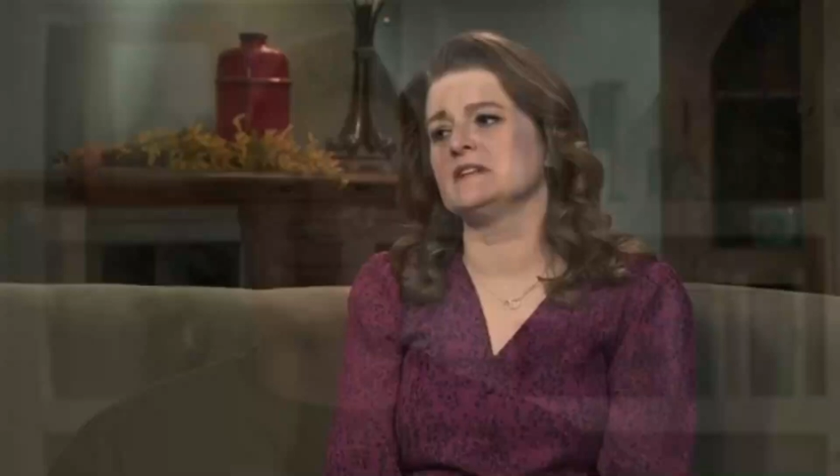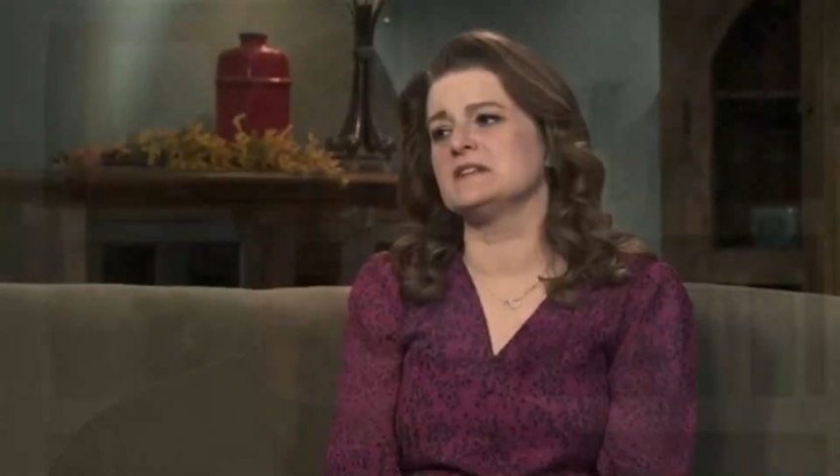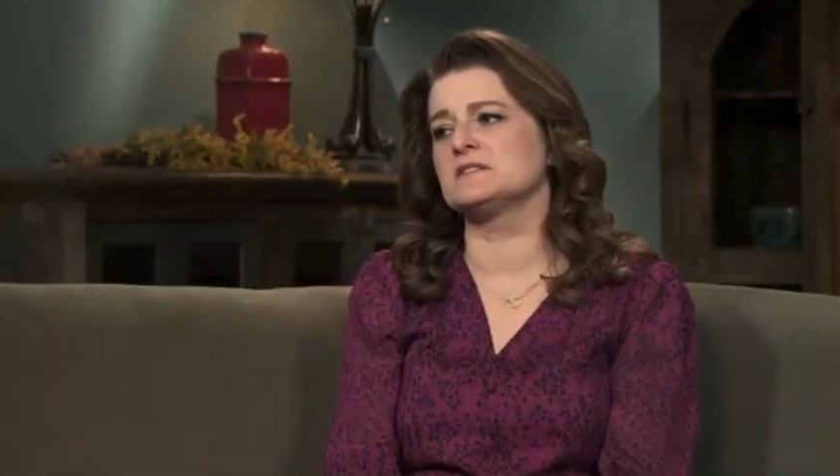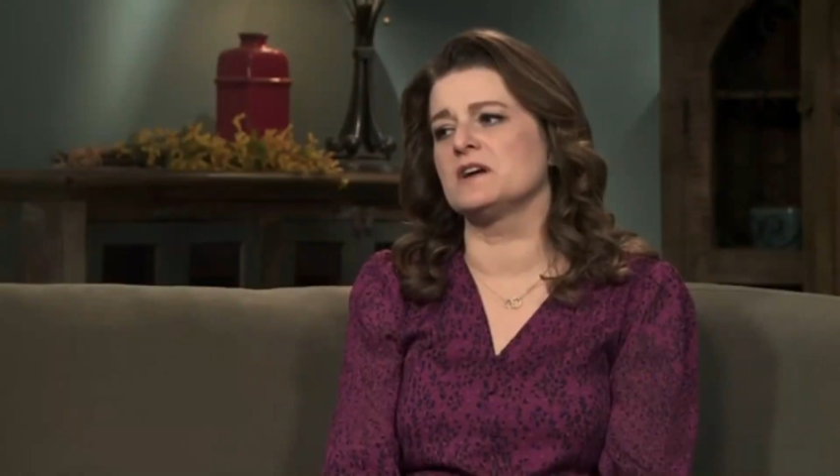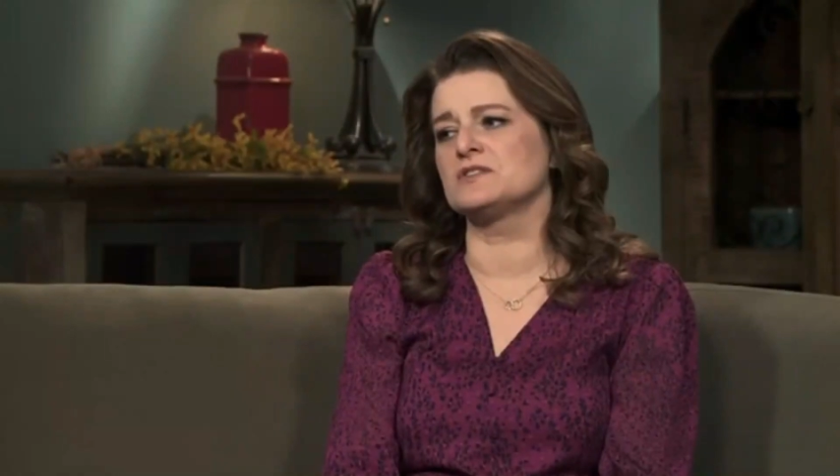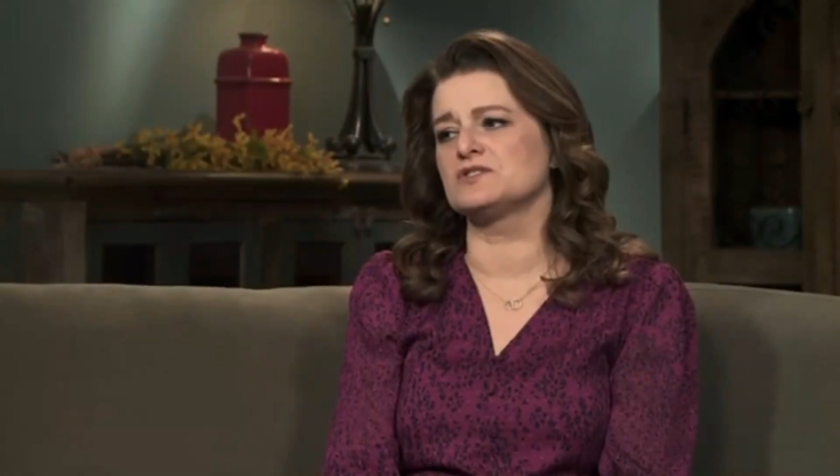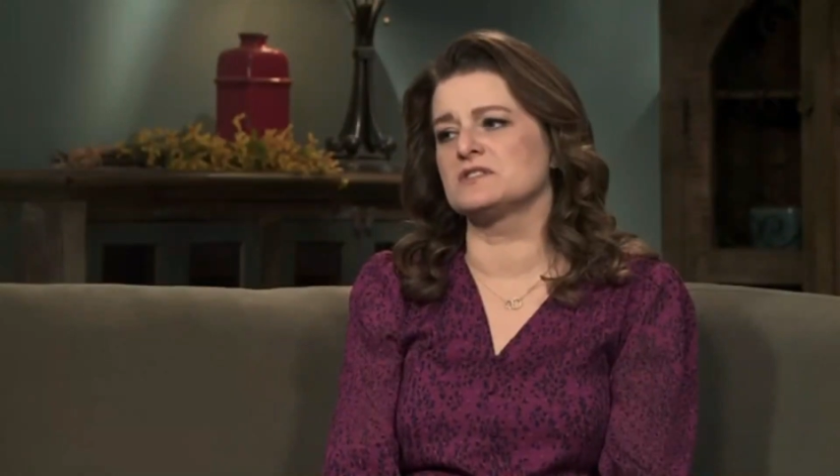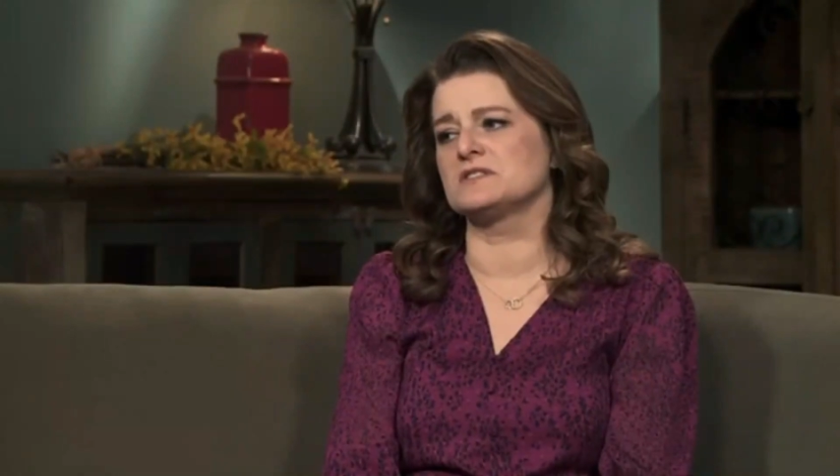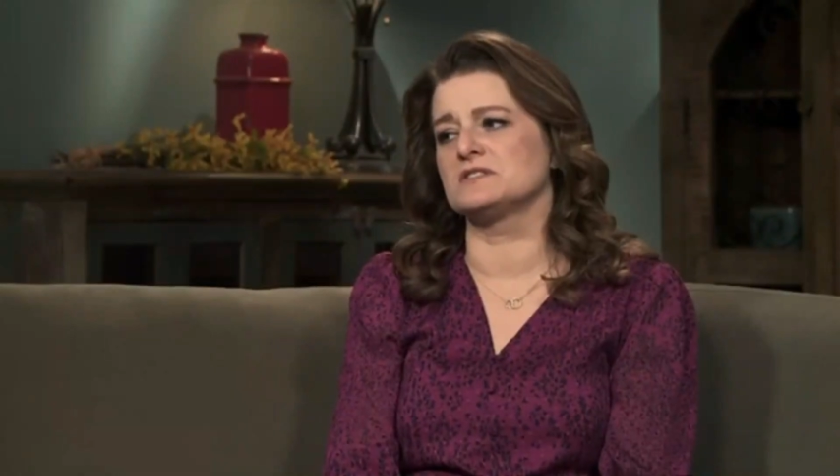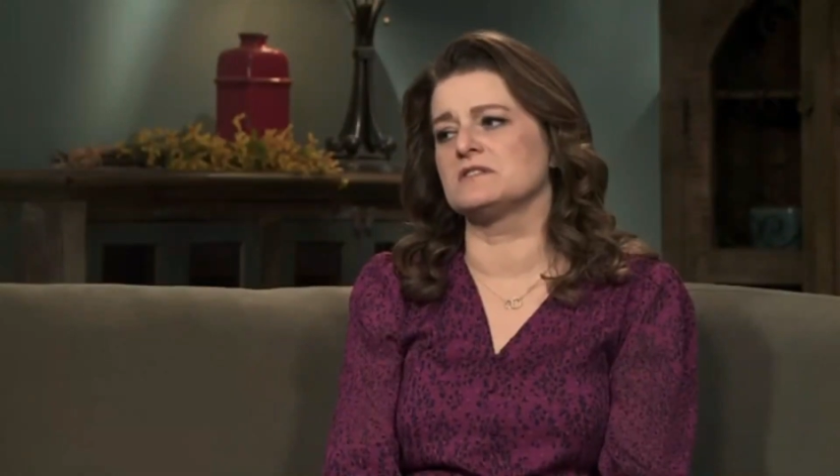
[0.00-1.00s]
What Kody
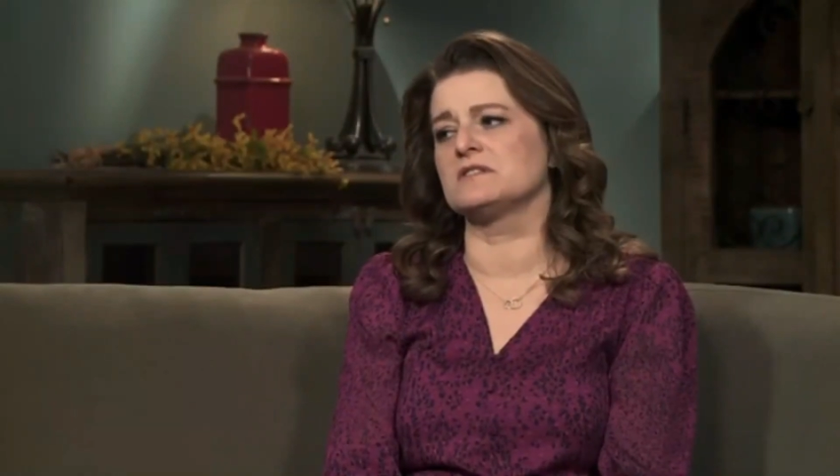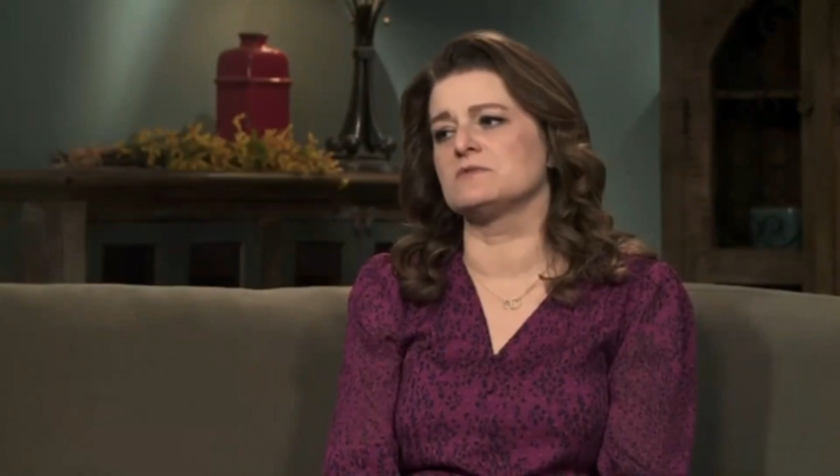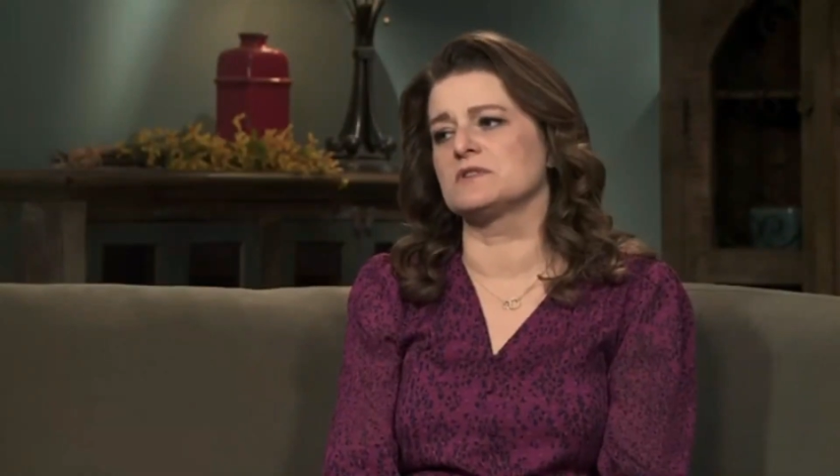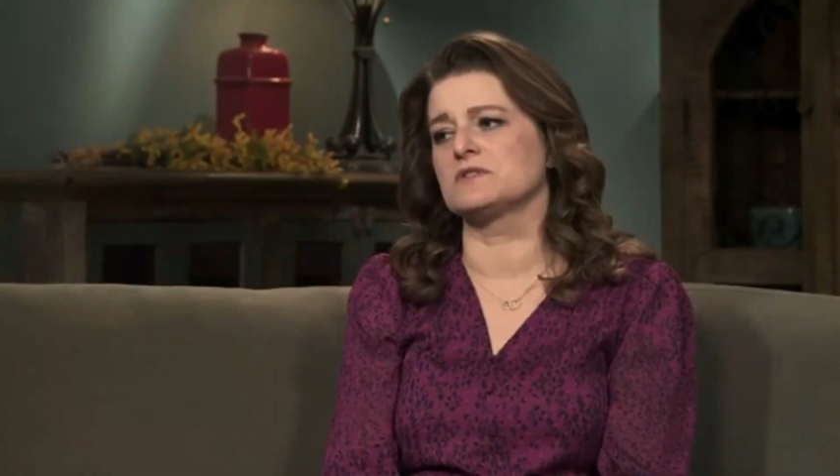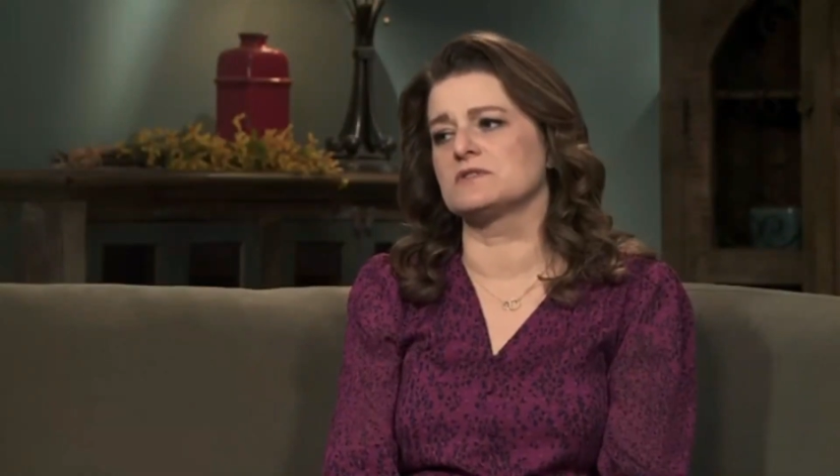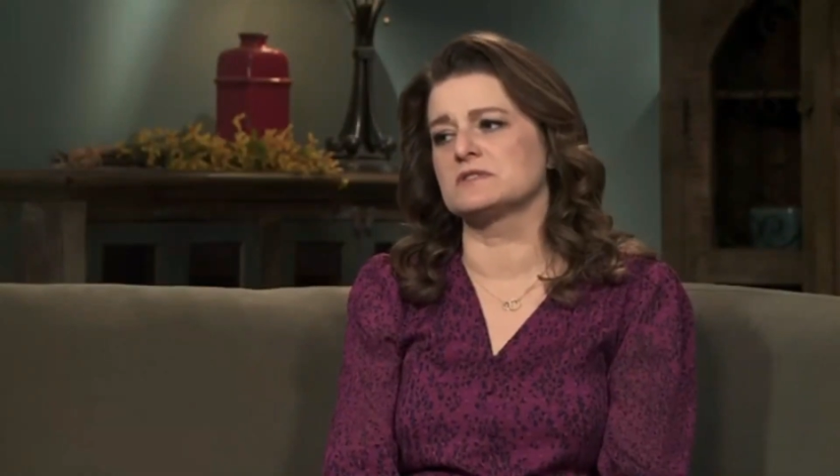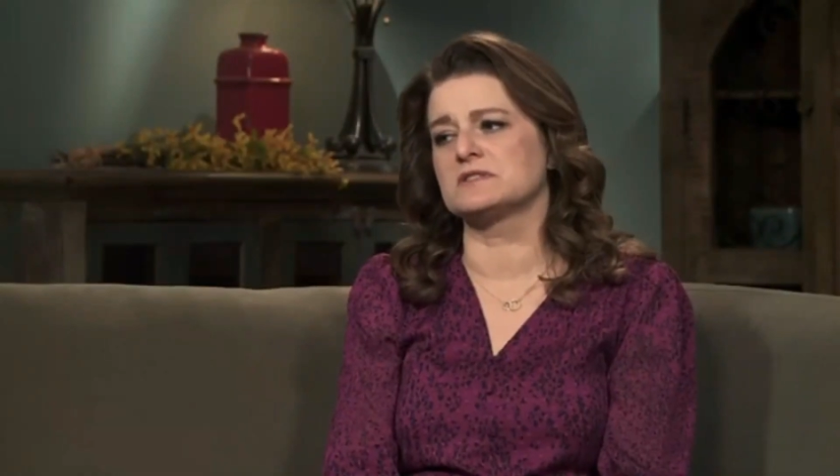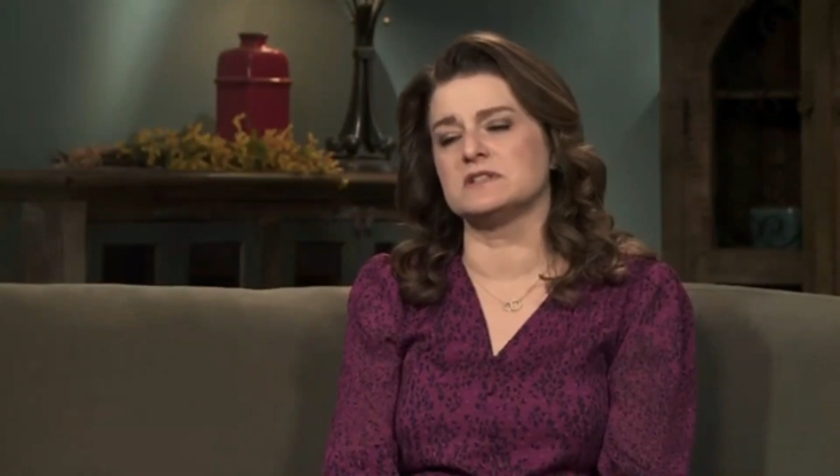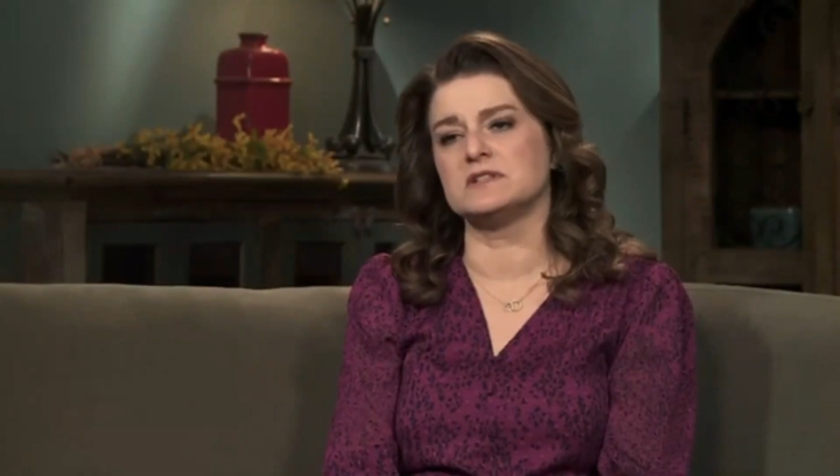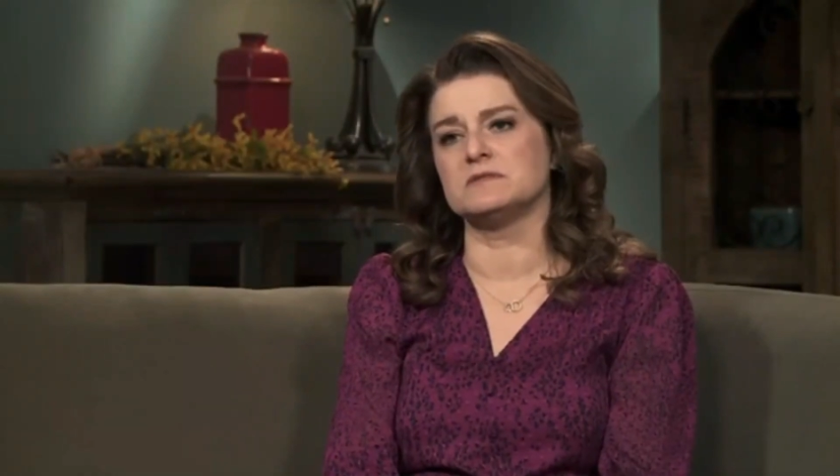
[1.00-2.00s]
tells us next is even
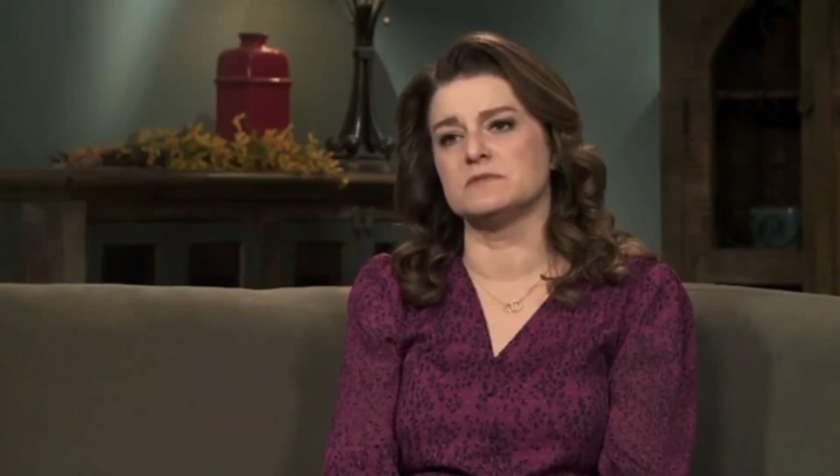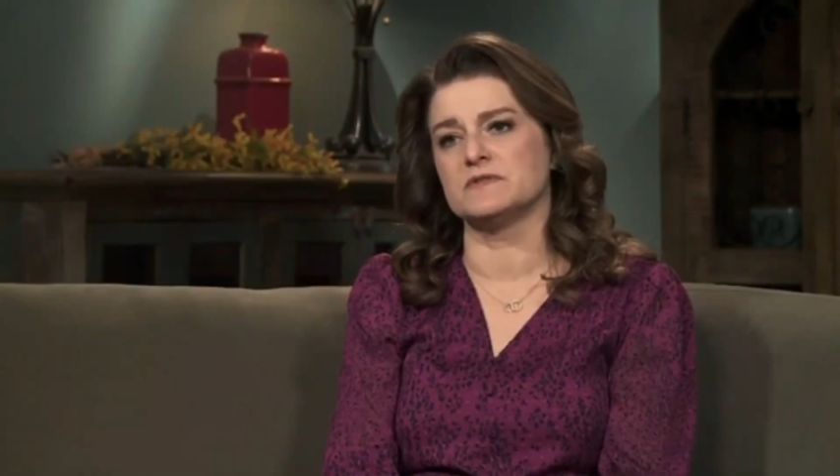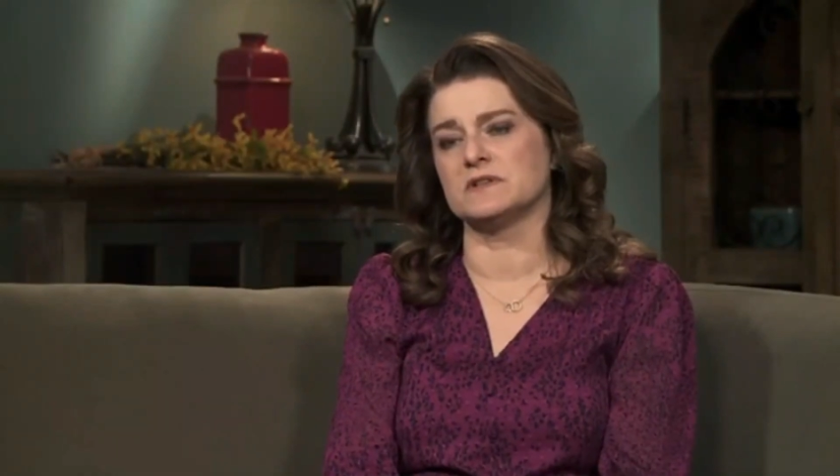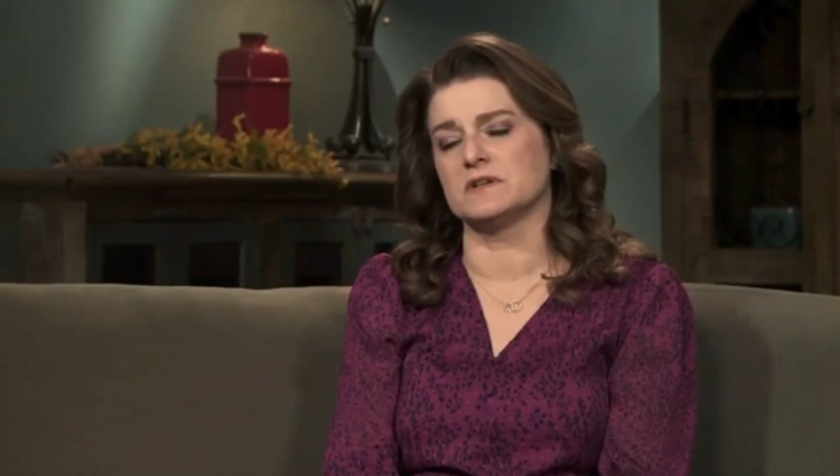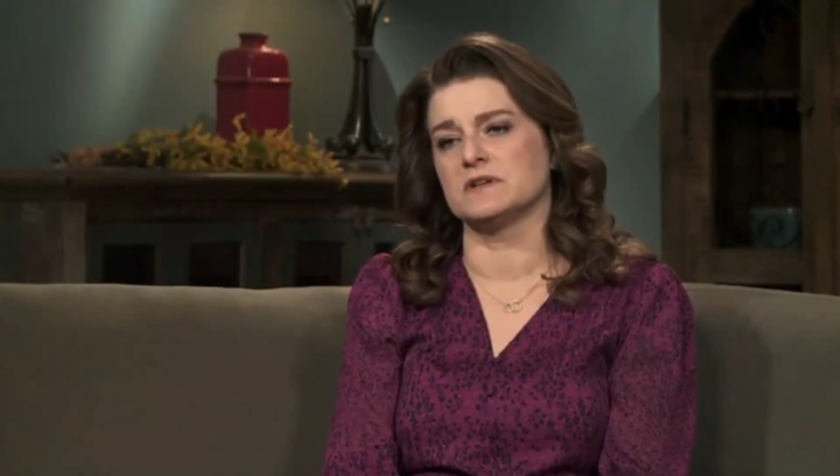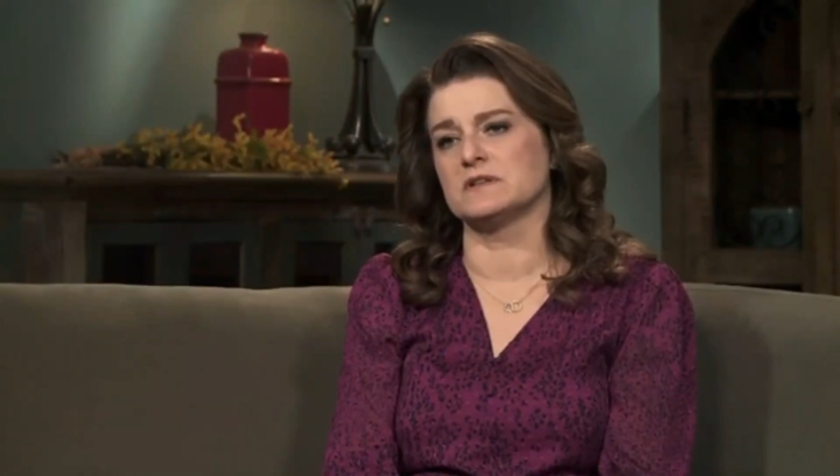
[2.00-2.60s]
more tragic.